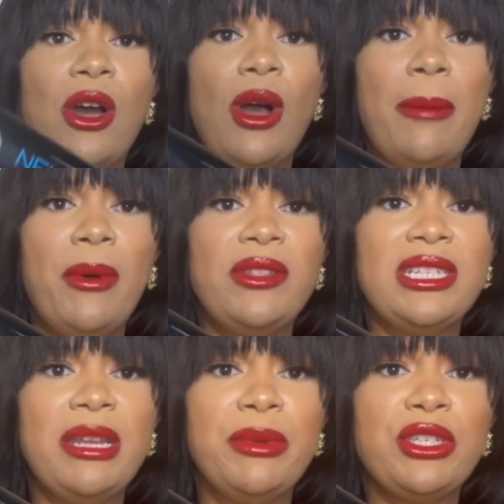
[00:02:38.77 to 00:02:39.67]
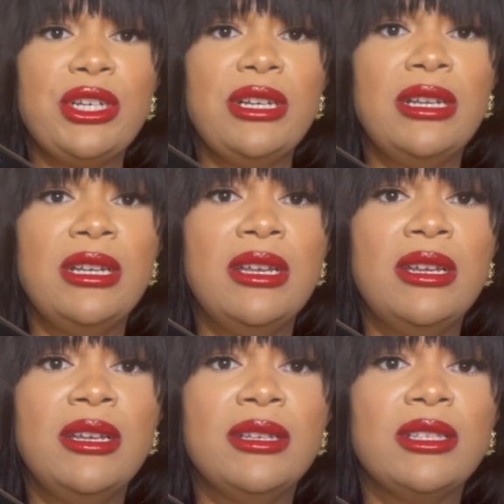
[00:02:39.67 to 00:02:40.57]
up on the temperature
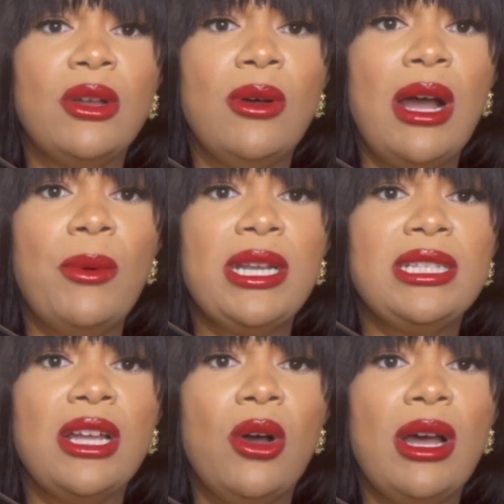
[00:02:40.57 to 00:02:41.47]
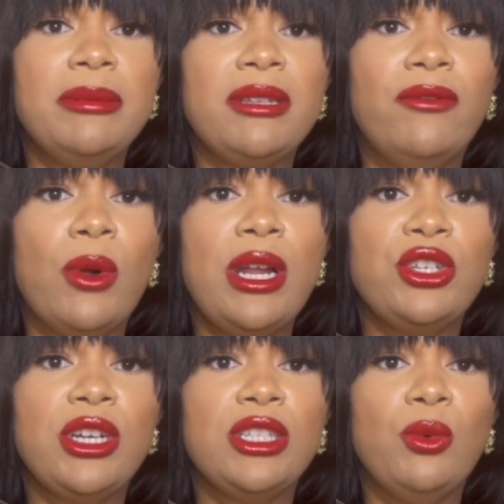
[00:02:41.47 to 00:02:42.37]
so I wanted to go up to
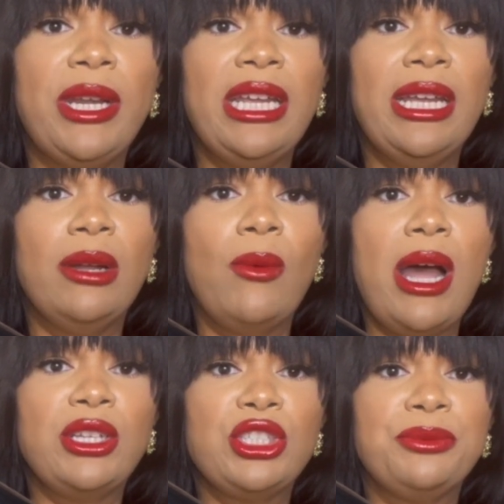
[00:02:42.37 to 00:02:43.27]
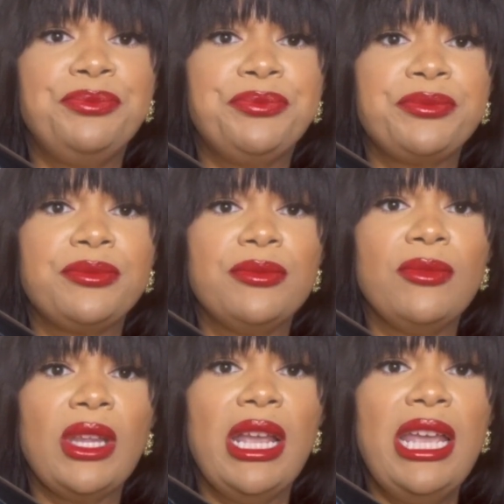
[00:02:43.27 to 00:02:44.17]
420 and watch.
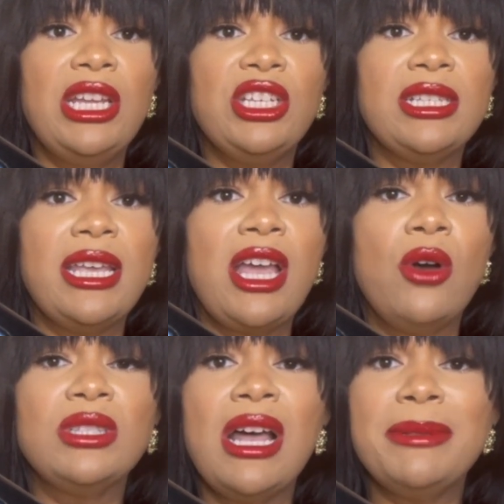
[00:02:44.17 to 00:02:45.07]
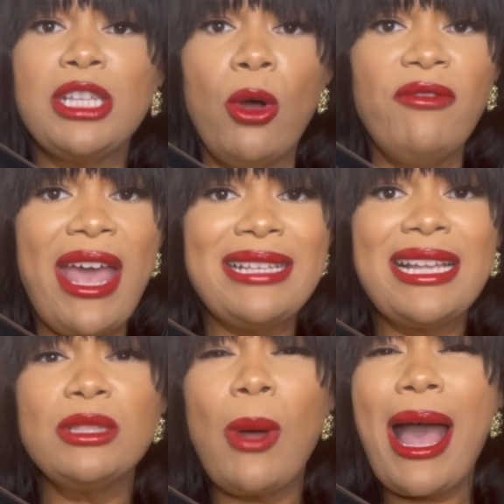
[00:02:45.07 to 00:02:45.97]
It just, it goes up so fast.
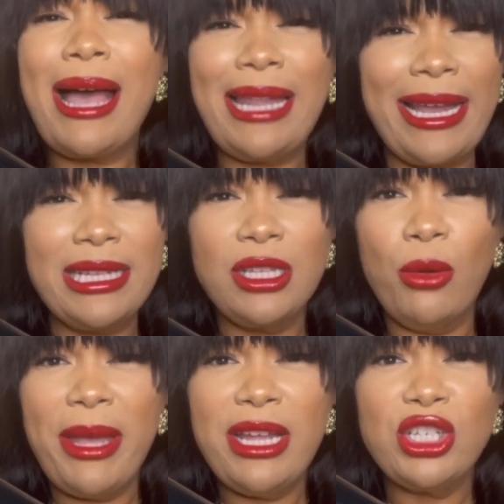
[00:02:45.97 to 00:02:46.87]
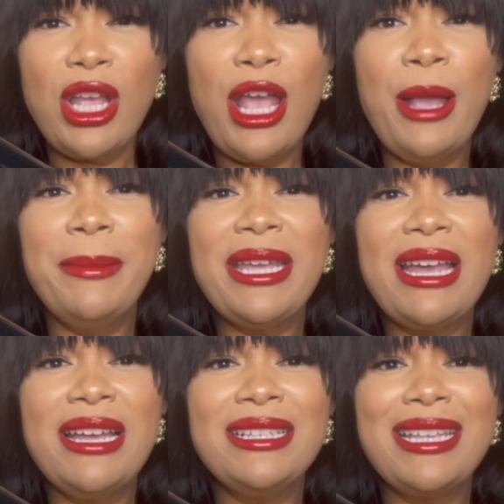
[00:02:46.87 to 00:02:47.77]
That's why I like it so much
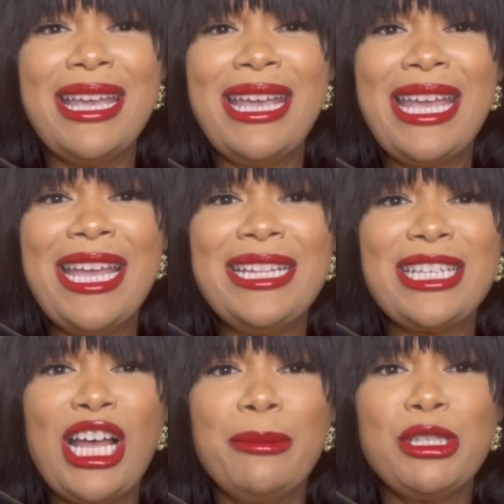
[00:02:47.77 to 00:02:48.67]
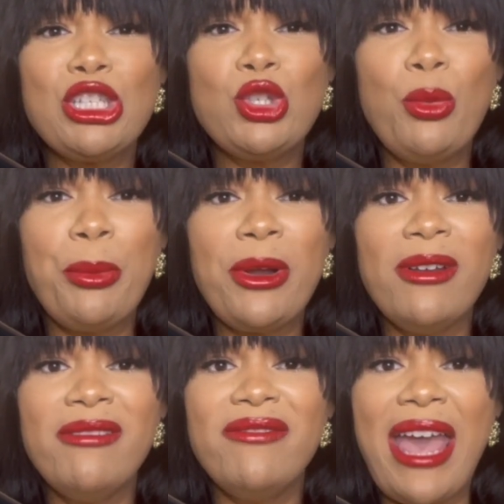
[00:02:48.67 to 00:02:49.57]
because it heats up
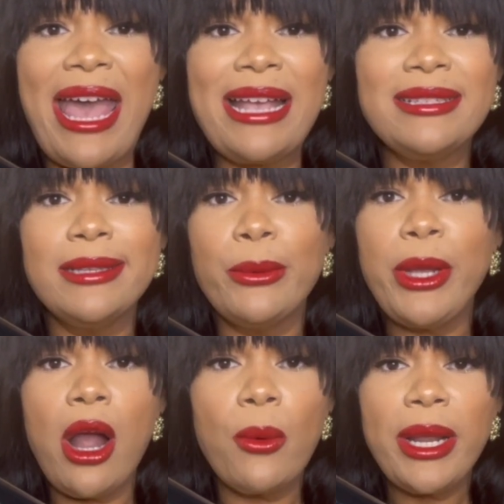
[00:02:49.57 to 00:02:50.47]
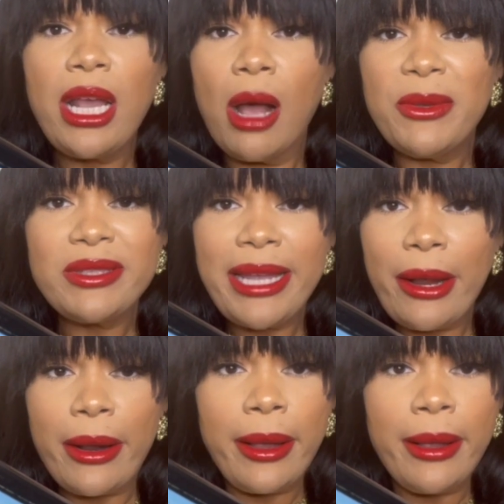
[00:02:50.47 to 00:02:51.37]
super fast. Look, we already almost there.